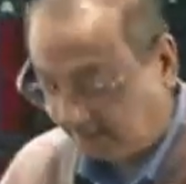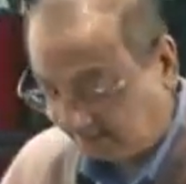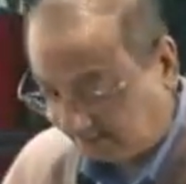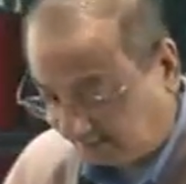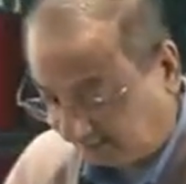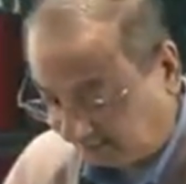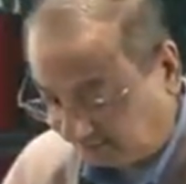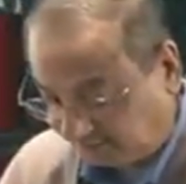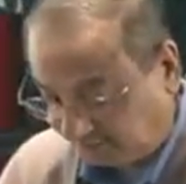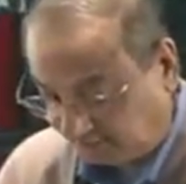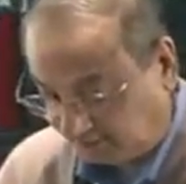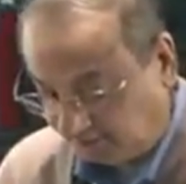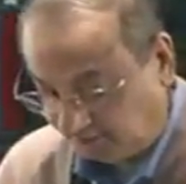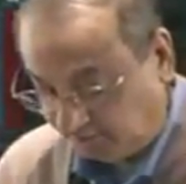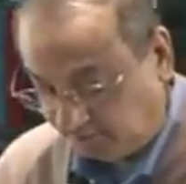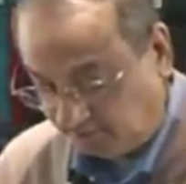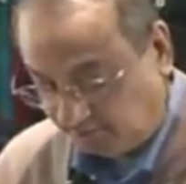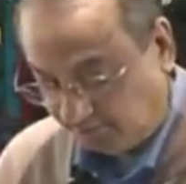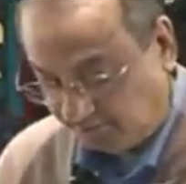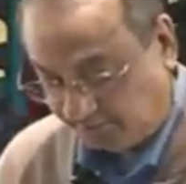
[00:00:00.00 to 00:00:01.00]

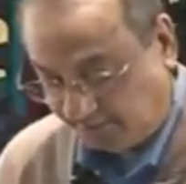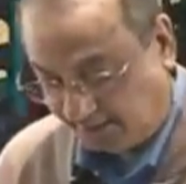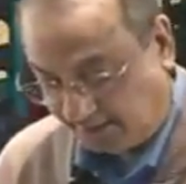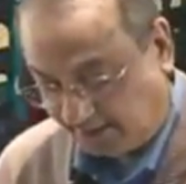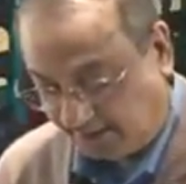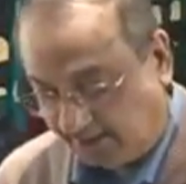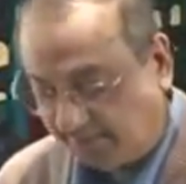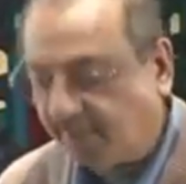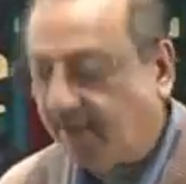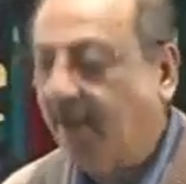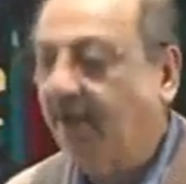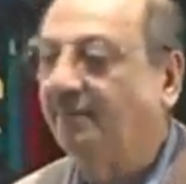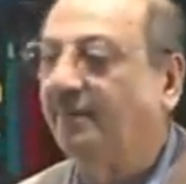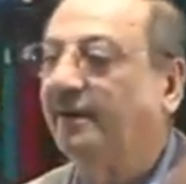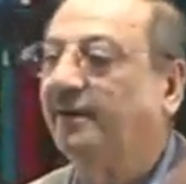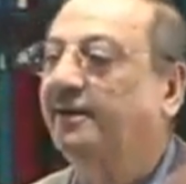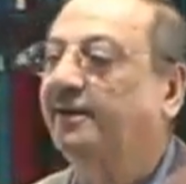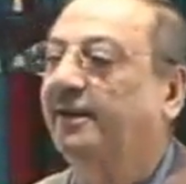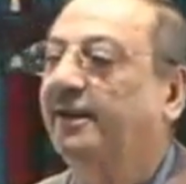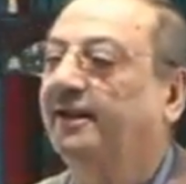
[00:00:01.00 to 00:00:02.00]
tashrabu ya Aba
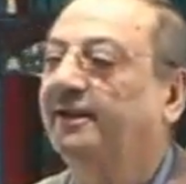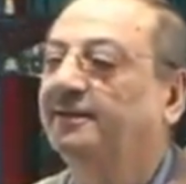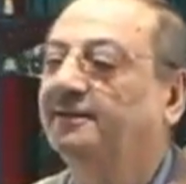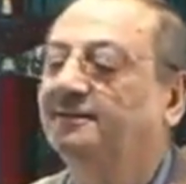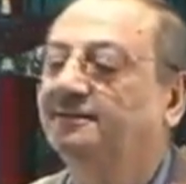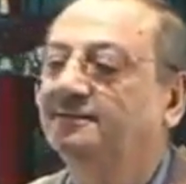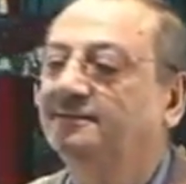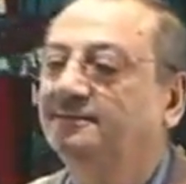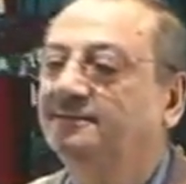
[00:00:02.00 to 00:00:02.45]
Bakrin.